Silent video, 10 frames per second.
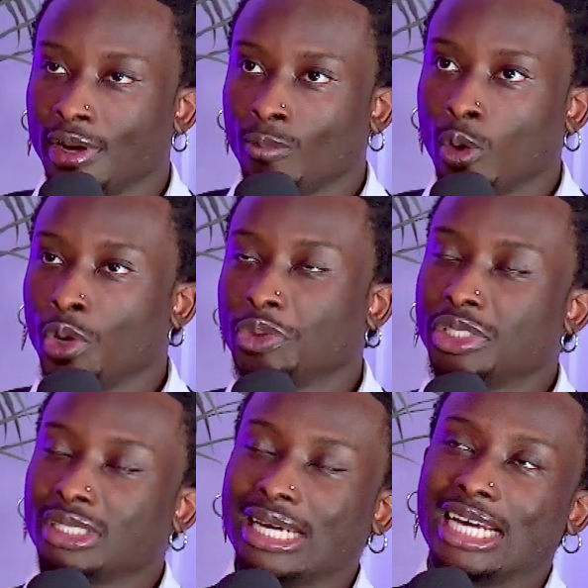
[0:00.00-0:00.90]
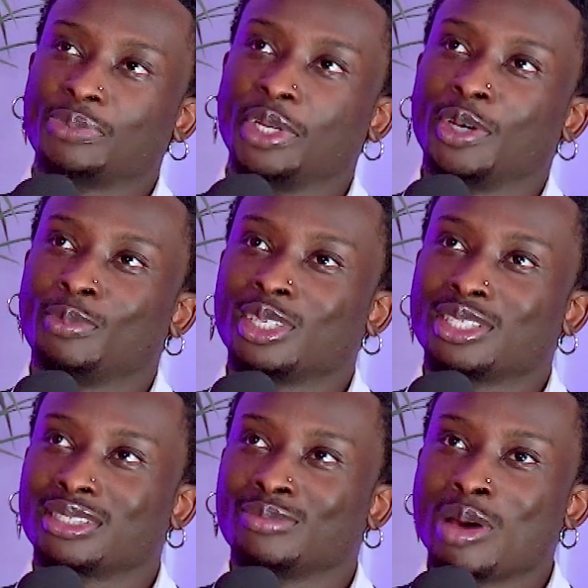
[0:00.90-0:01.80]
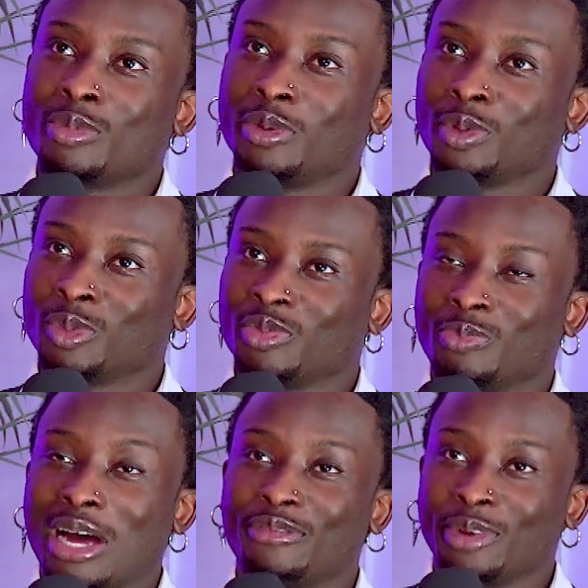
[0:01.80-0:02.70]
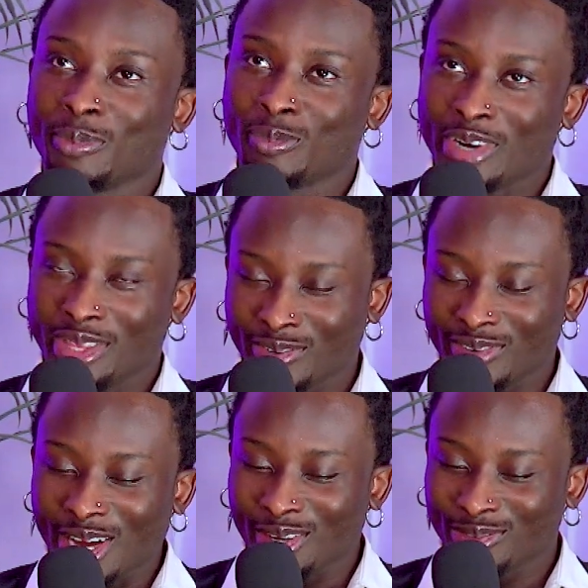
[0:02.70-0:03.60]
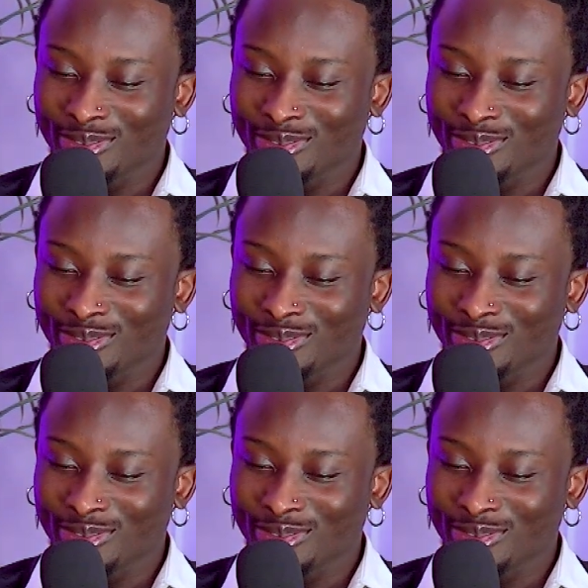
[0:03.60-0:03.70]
But which would you say has been your most memorable movie apart from Breath of Life?